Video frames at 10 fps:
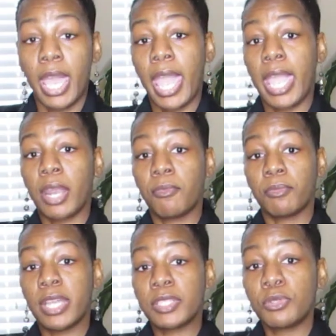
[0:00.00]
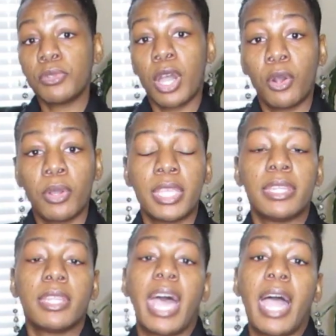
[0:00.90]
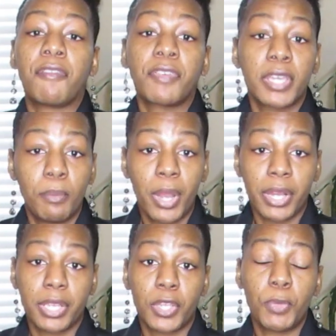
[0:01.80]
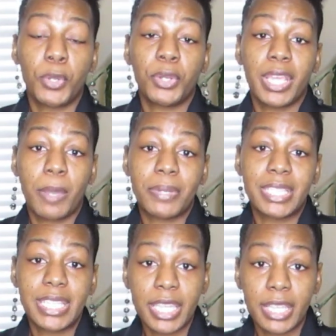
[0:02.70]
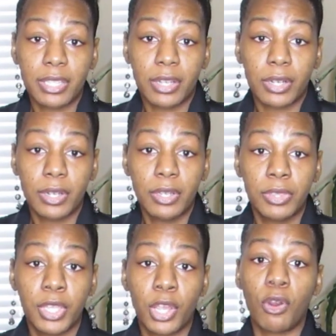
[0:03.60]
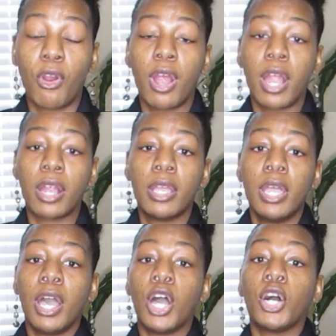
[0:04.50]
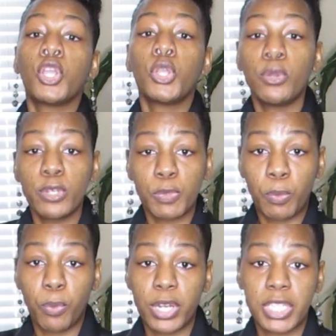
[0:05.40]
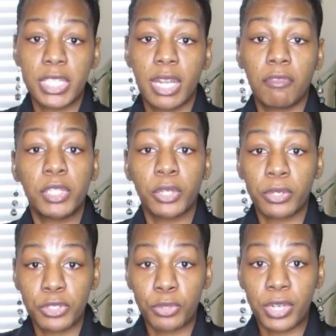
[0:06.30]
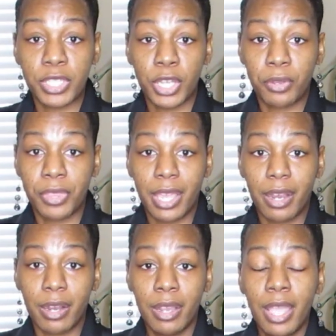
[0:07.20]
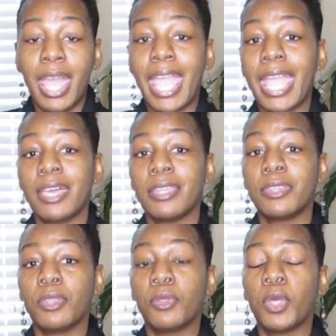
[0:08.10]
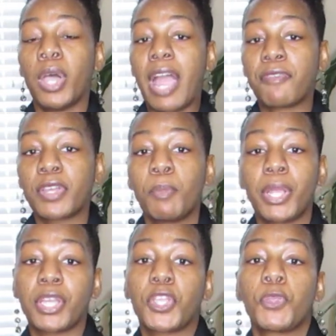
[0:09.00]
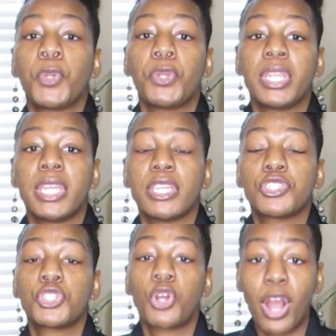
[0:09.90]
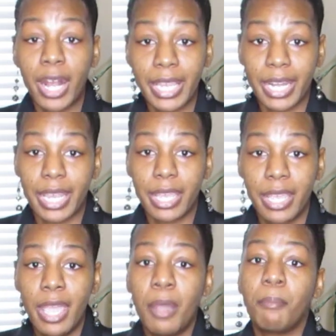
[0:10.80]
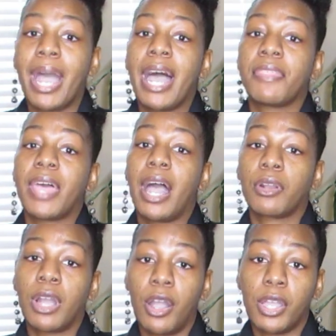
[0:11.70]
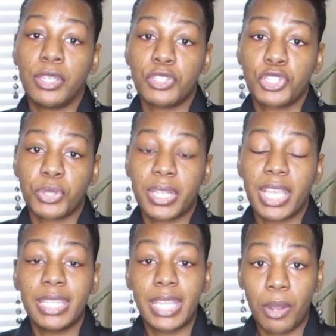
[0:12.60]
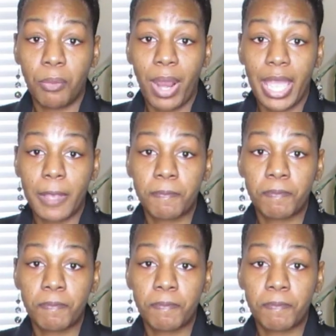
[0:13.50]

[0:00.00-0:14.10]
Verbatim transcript: And um, as you know, in the African American community in particular, there are a huge proportion of liquor stores that are there, and the African American community is targeted by the alcohol industry in that way.